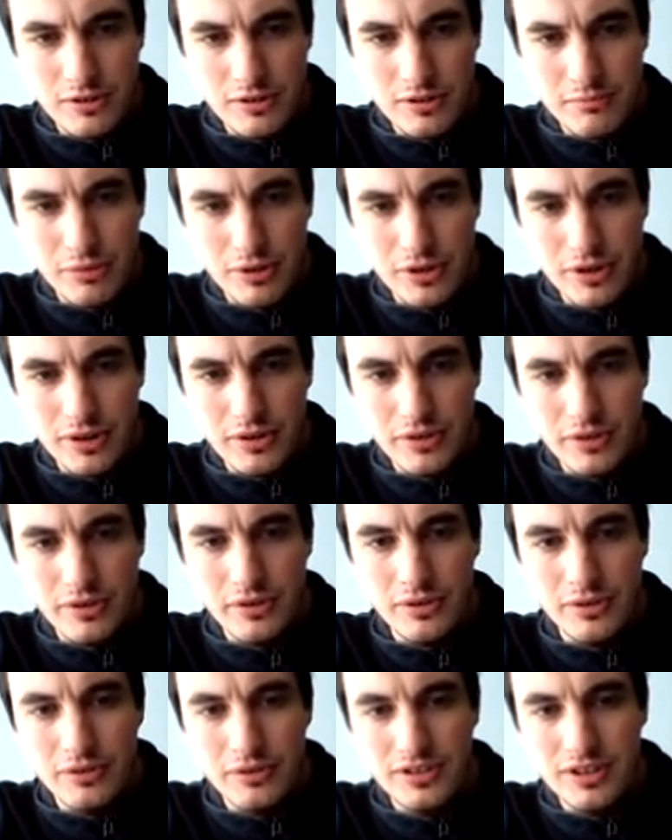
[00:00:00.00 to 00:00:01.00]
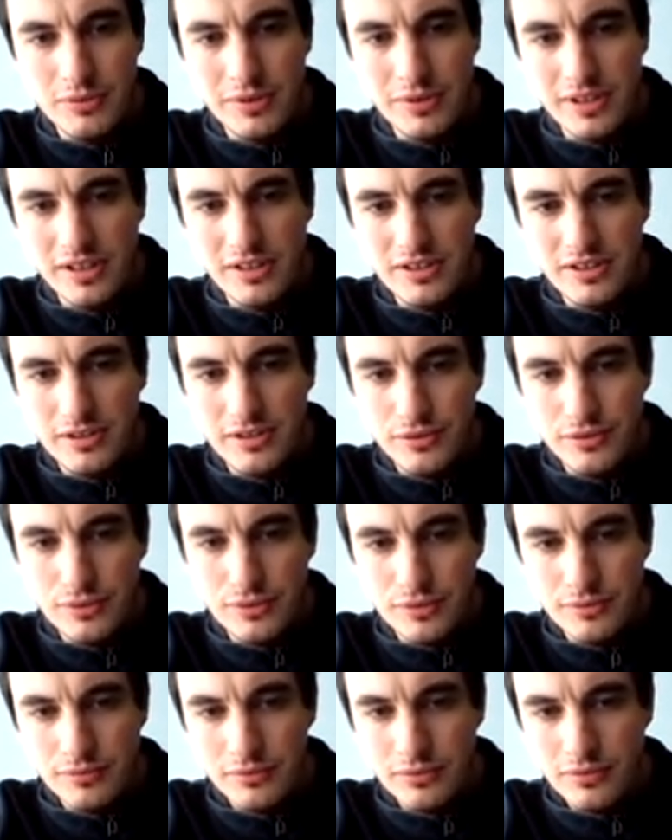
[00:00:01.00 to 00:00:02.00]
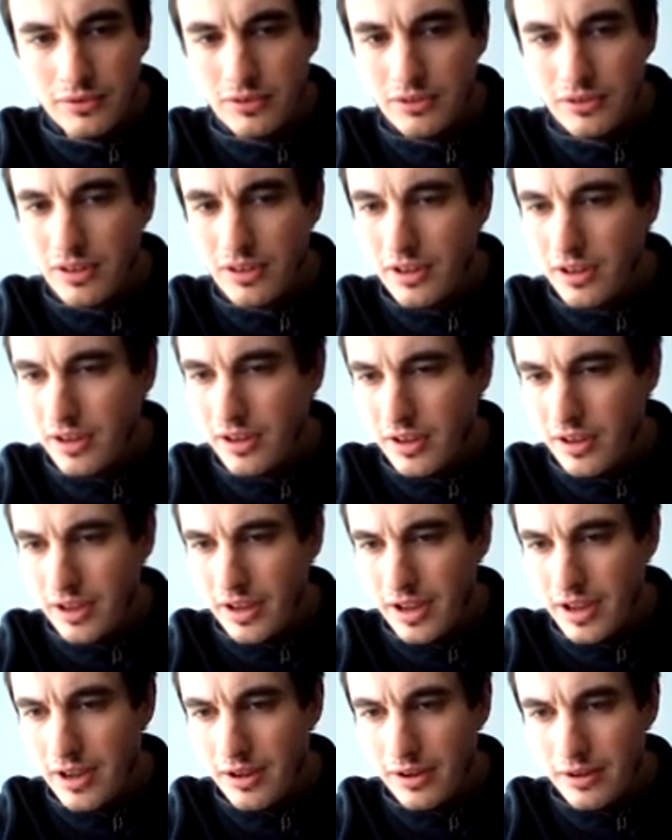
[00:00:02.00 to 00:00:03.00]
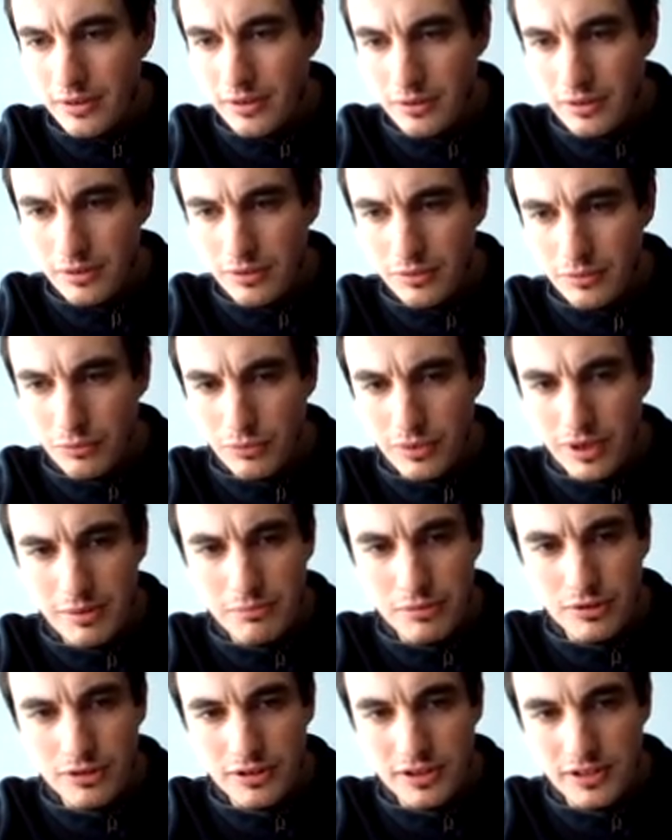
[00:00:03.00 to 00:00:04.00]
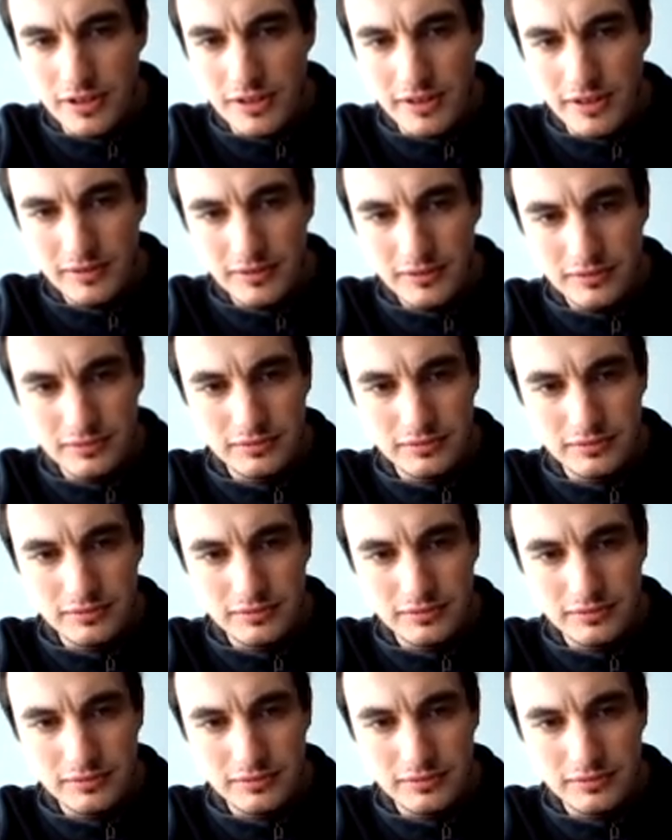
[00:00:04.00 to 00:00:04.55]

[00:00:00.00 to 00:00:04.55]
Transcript: number D1 and D2 are well bounded.